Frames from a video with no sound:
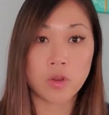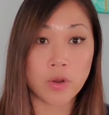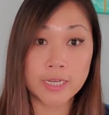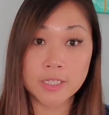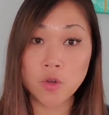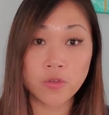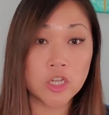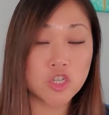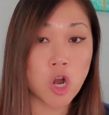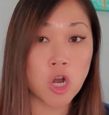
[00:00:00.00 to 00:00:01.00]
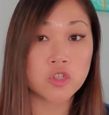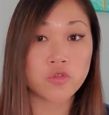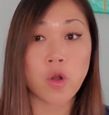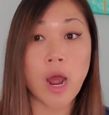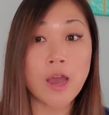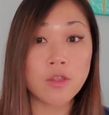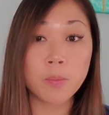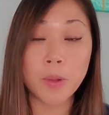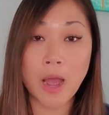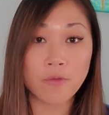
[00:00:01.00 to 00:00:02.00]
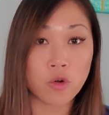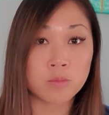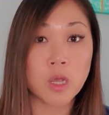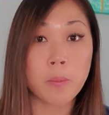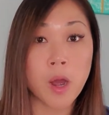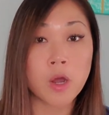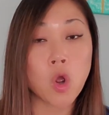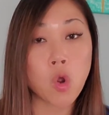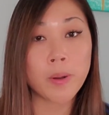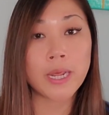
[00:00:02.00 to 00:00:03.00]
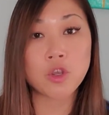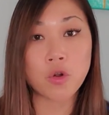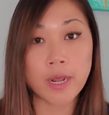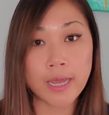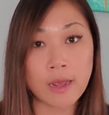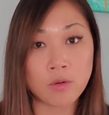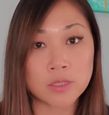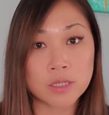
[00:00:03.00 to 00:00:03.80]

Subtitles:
There is no fee charged for either platforms upon opening your account,